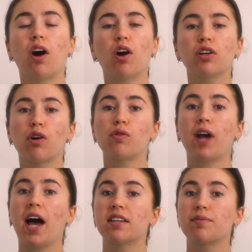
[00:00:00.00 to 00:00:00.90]
are known
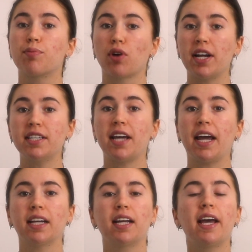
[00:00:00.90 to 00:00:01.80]
as
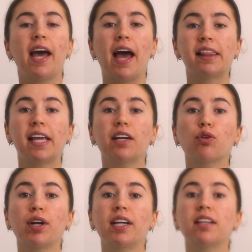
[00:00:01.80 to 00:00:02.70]
BrainGate, and they
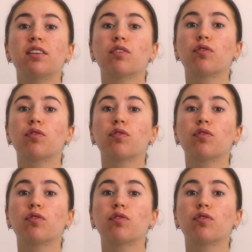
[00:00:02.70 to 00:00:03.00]
created the